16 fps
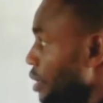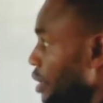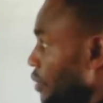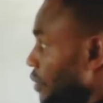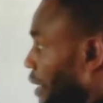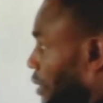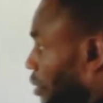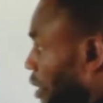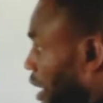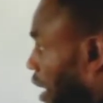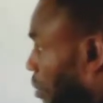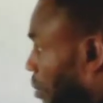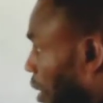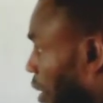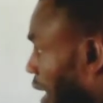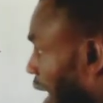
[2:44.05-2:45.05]
If you are talking
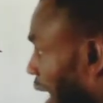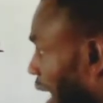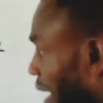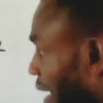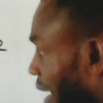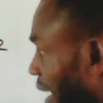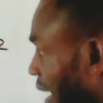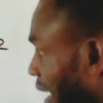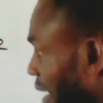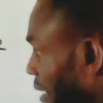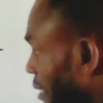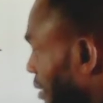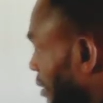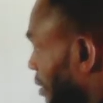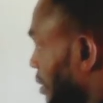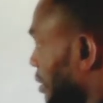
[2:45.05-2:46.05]
about alkane,
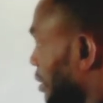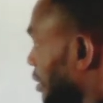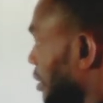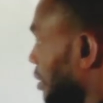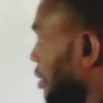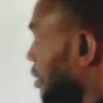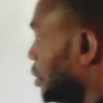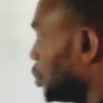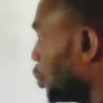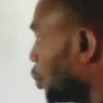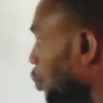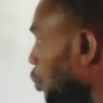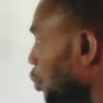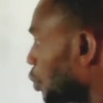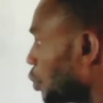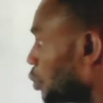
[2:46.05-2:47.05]

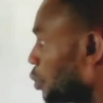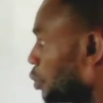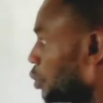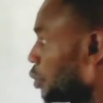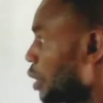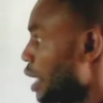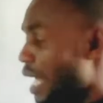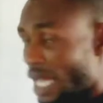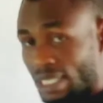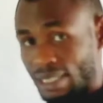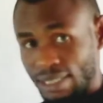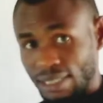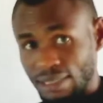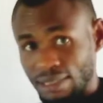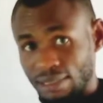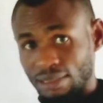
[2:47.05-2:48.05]
though
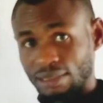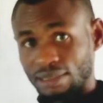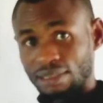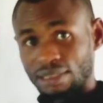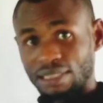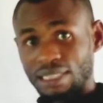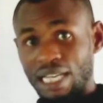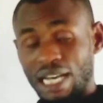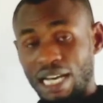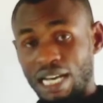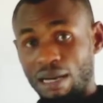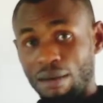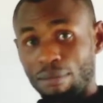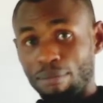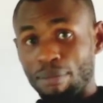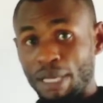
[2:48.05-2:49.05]
alkane,
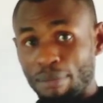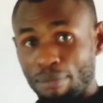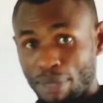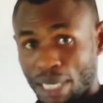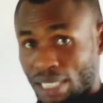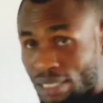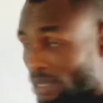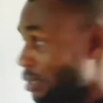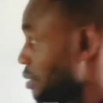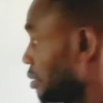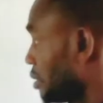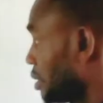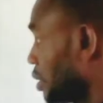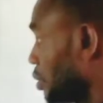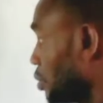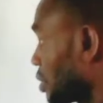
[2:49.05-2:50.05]
their members,
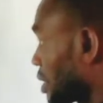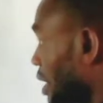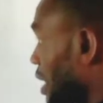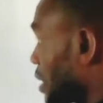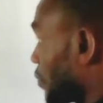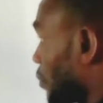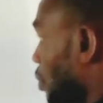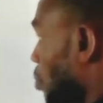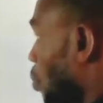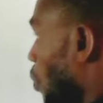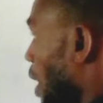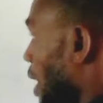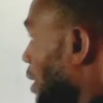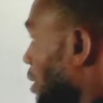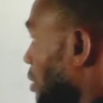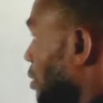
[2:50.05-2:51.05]
they don't start from
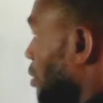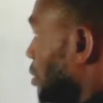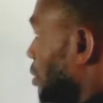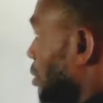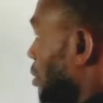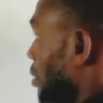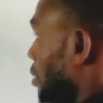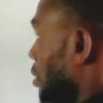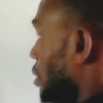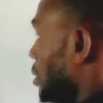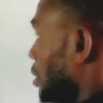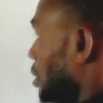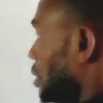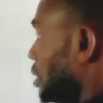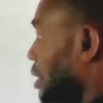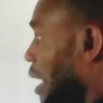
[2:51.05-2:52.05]

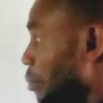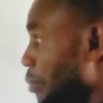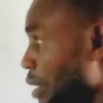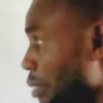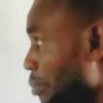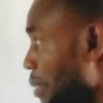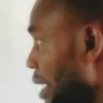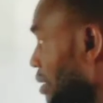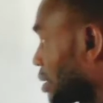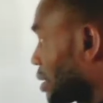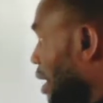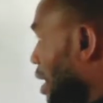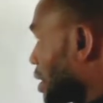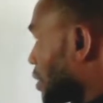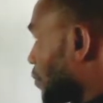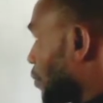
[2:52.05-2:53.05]
1. Their members
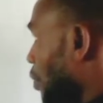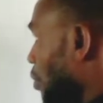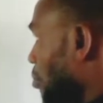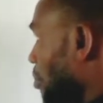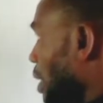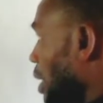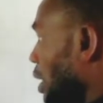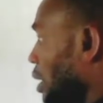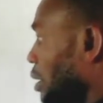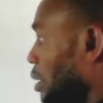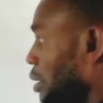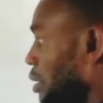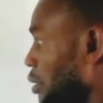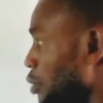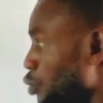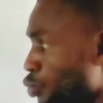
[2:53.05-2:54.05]
start from
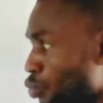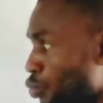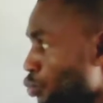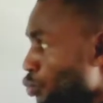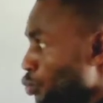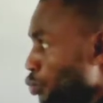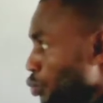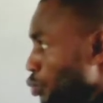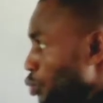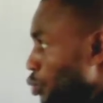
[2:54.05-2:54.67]
2.